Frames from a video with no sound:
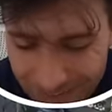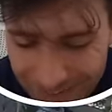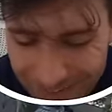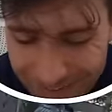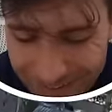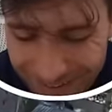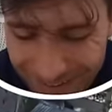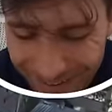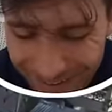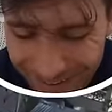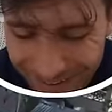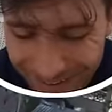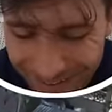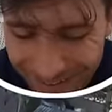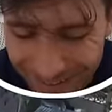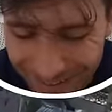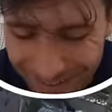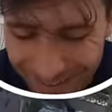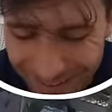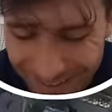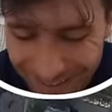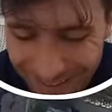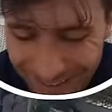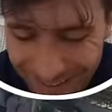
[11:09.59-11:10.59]

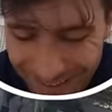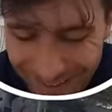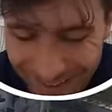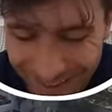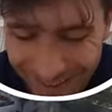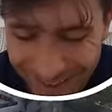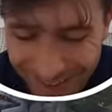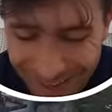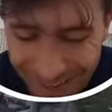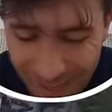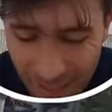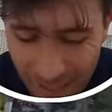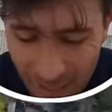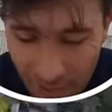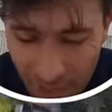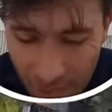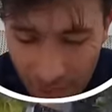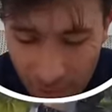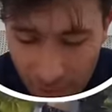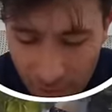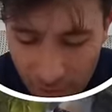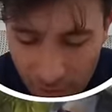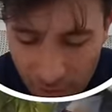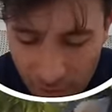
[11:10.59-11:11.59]
Sonic,
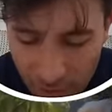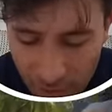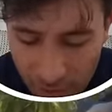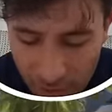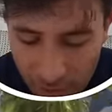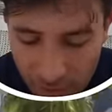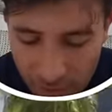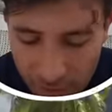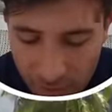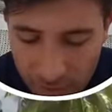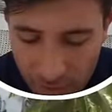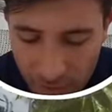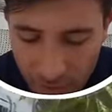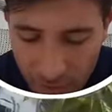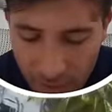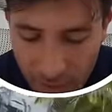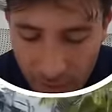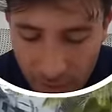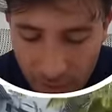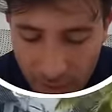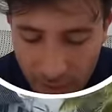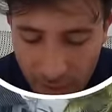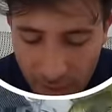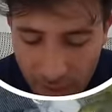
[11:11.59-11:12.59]
Knuckles,
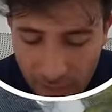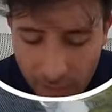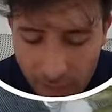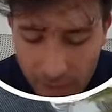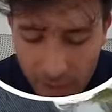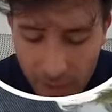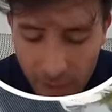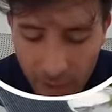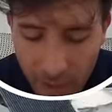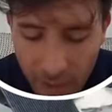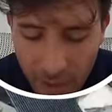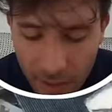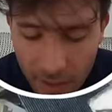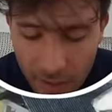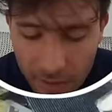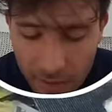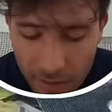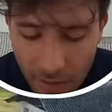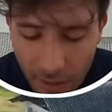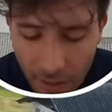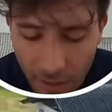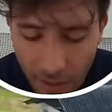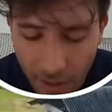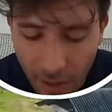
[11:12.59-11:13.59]
Nine,
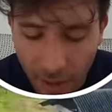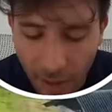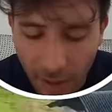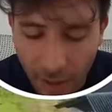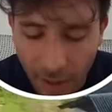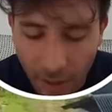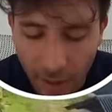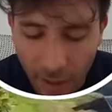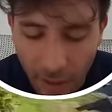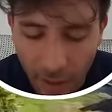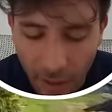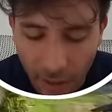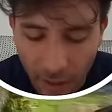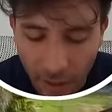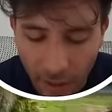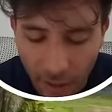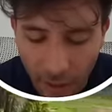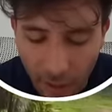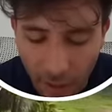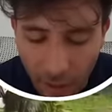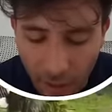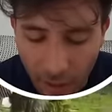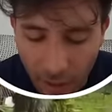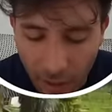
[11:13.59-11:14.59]

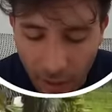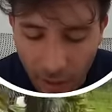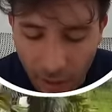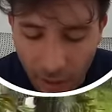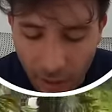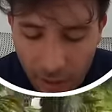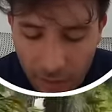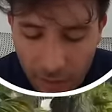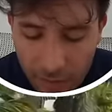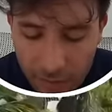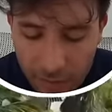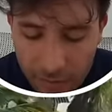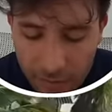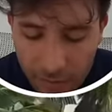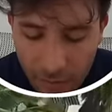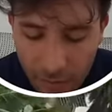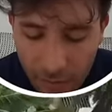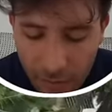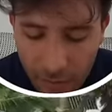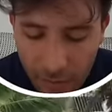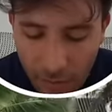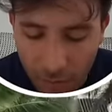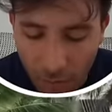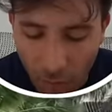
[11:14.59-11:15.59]
and
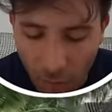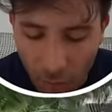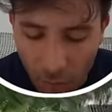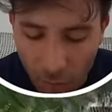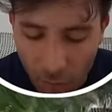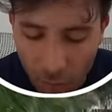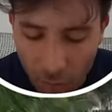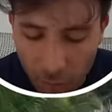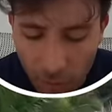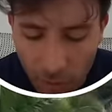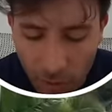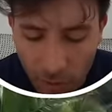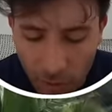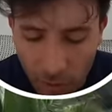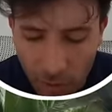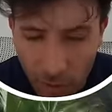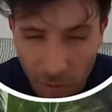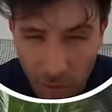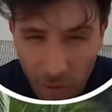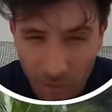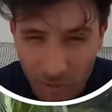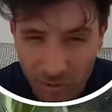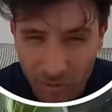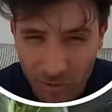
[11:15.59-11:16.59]
Ruby,
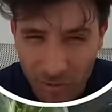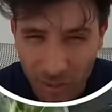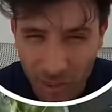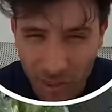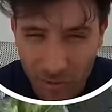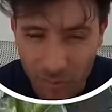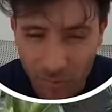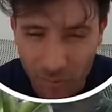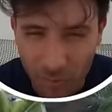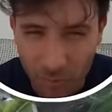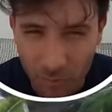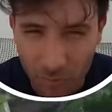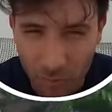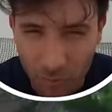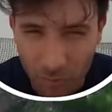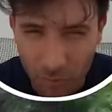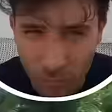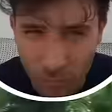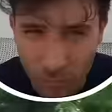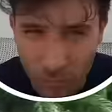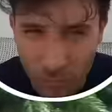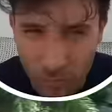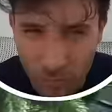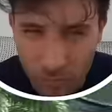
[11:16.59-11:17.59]
or was her name
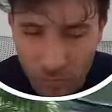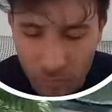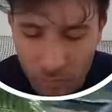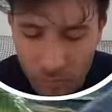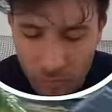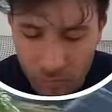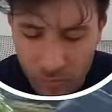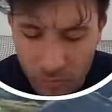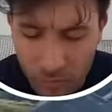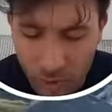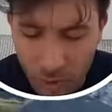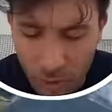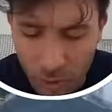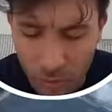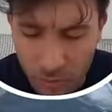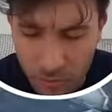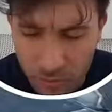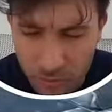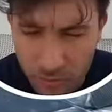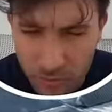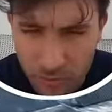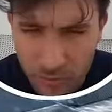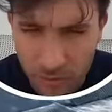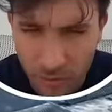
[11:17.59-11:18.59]
Rose?
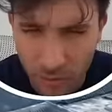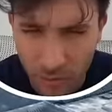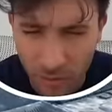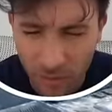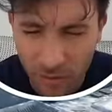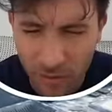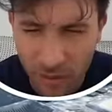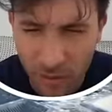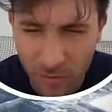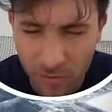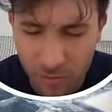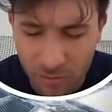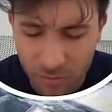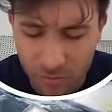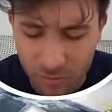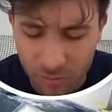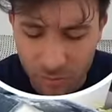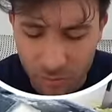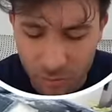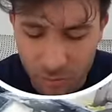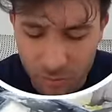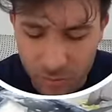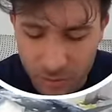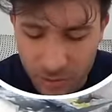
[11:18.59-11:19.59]
I think her name was
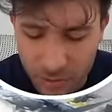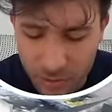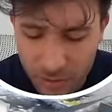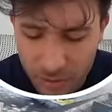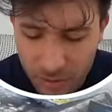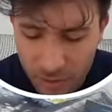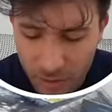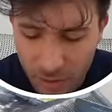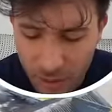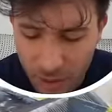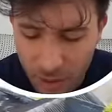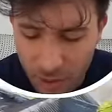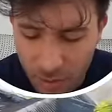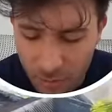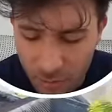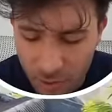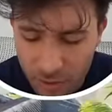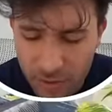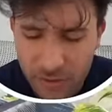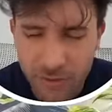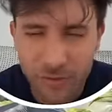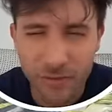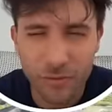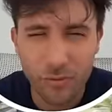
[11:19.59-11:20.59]
Ruby.
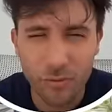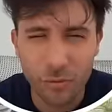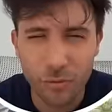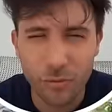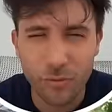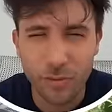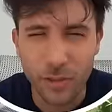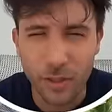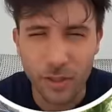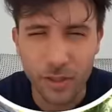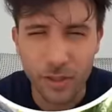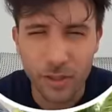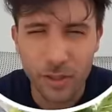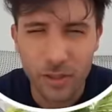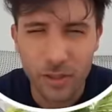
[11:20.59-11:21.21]
Rusty Ruby.